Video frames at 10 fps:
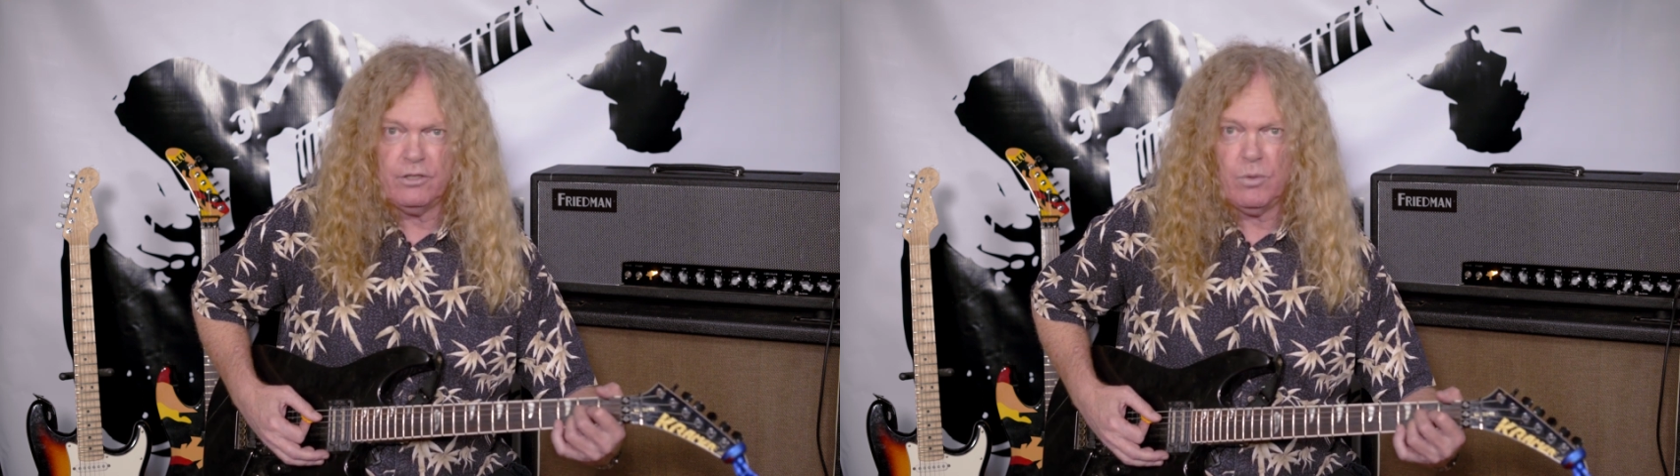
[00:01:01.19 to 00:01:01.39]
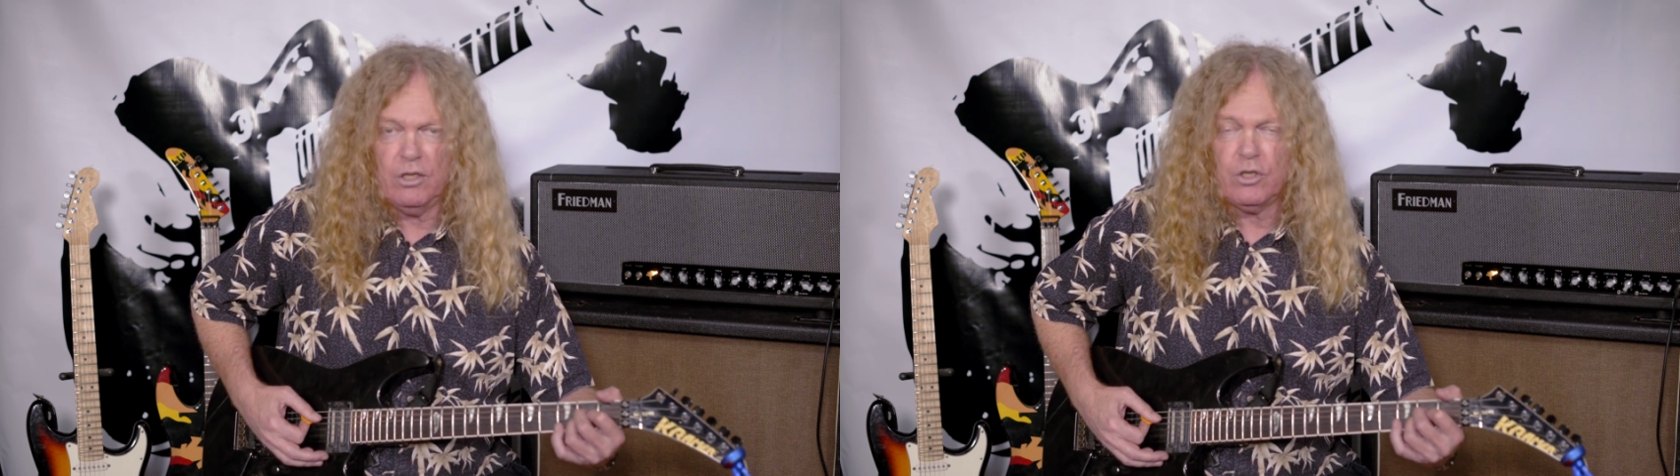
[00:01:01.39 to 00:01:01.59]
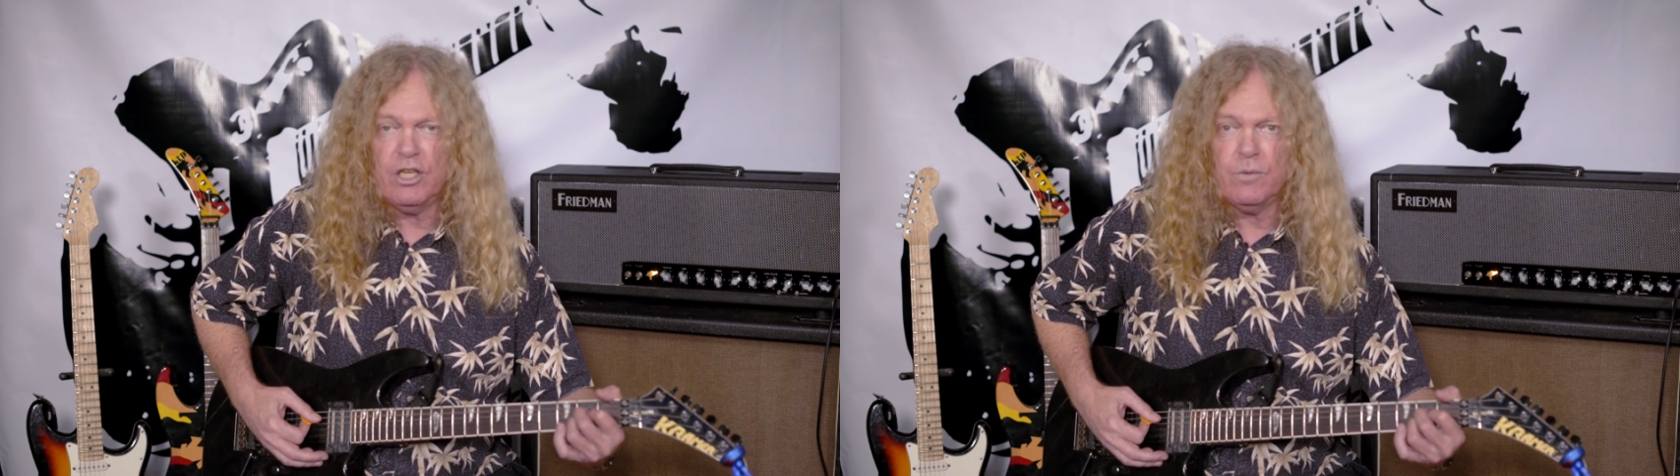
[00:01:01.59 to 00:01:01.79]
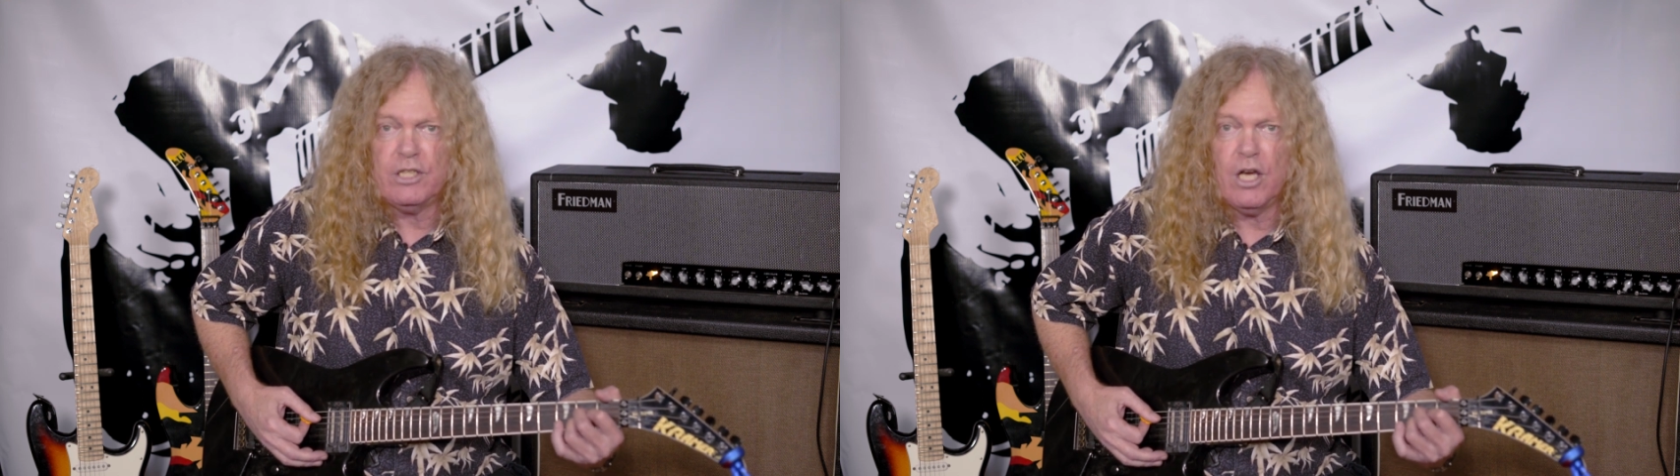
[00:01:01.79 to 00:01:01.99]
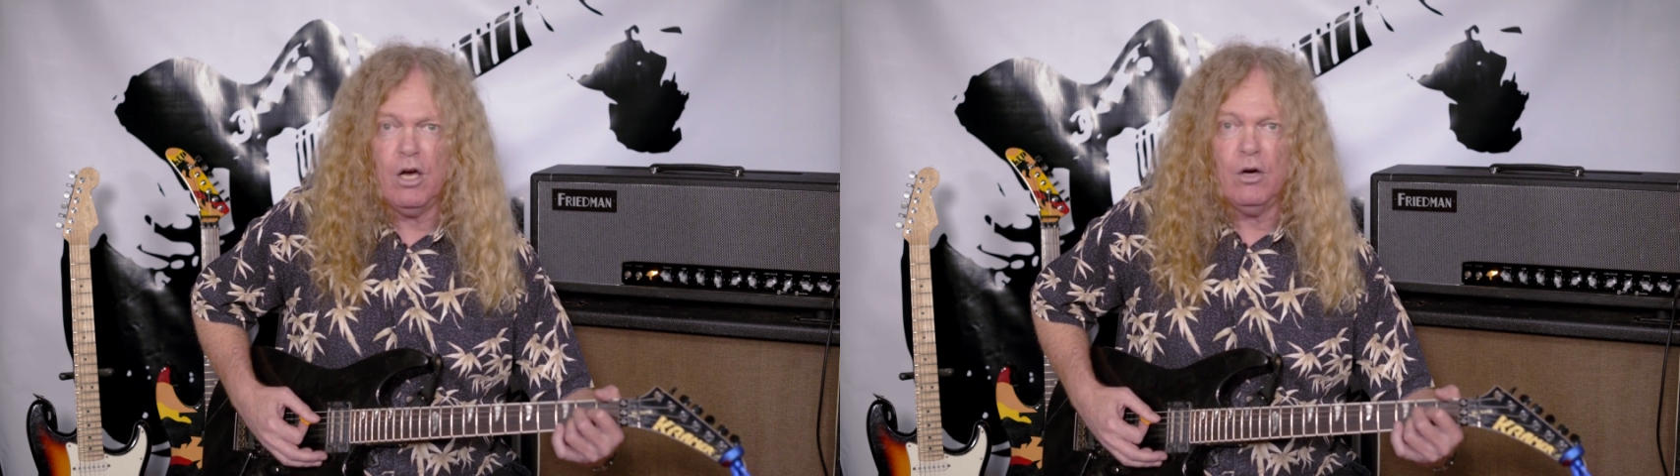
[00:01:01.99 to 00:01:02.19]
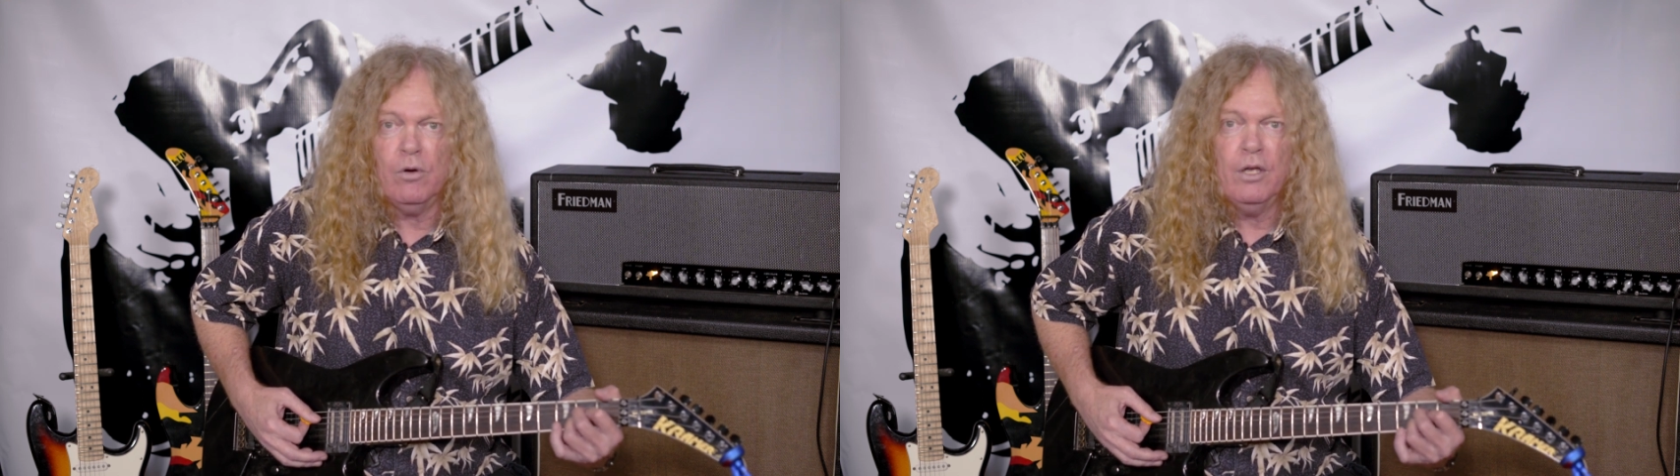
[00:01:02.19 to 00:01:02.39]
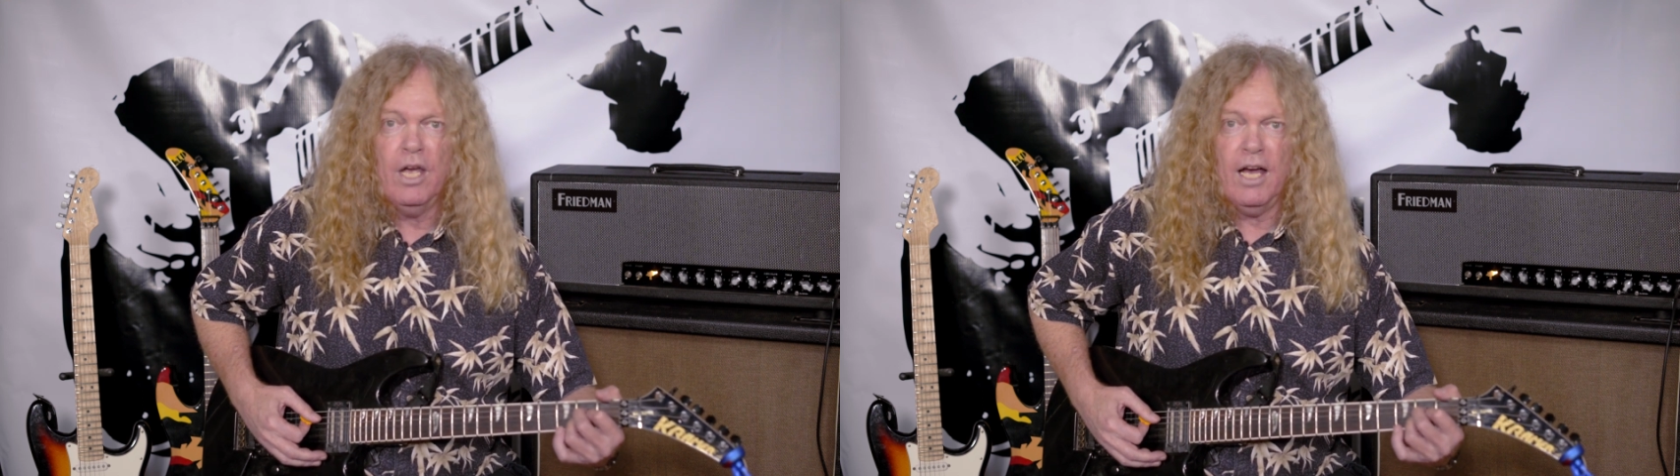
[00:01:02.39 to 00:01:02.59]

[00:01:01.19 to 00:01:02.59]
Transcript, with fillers: as well. So here we go.